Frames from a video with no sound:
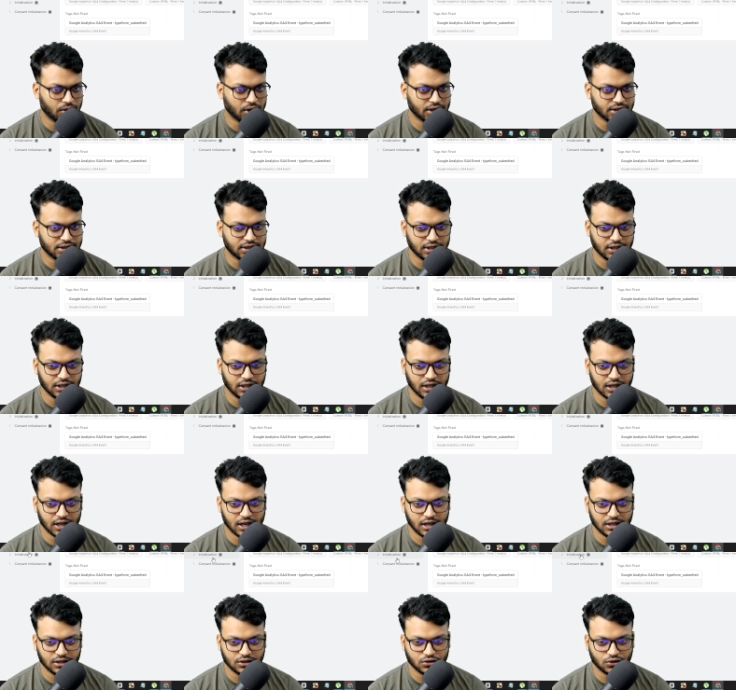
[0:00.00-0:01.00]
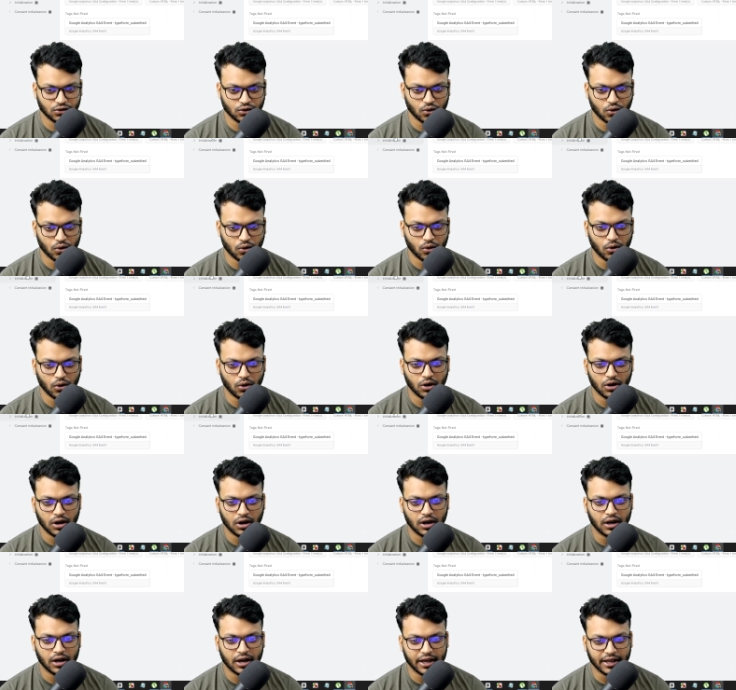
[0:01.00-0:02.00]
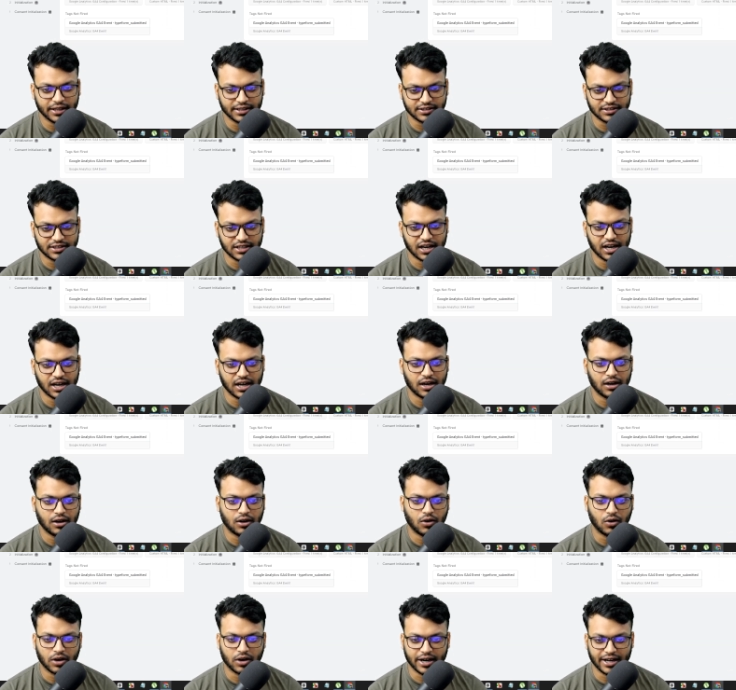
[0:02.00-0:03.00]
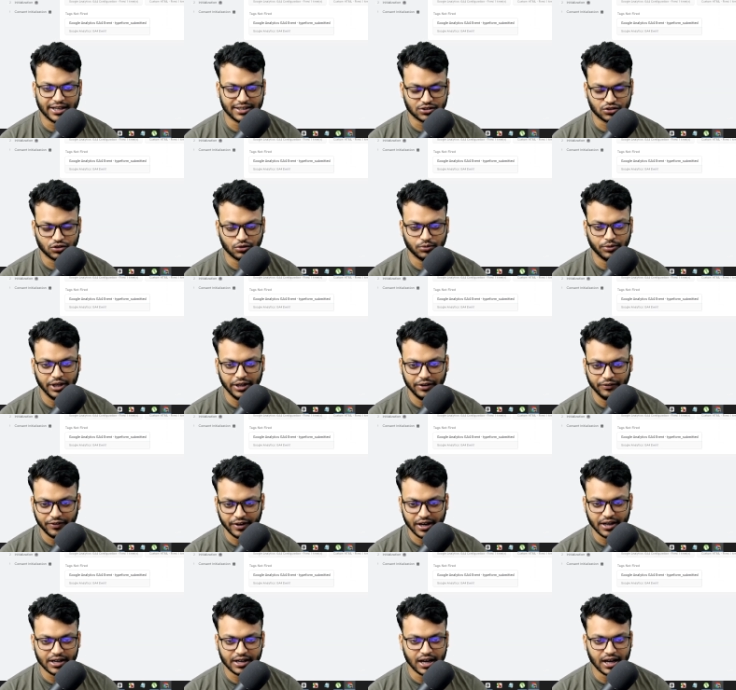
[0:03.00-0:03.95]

see here is no extra or custom event I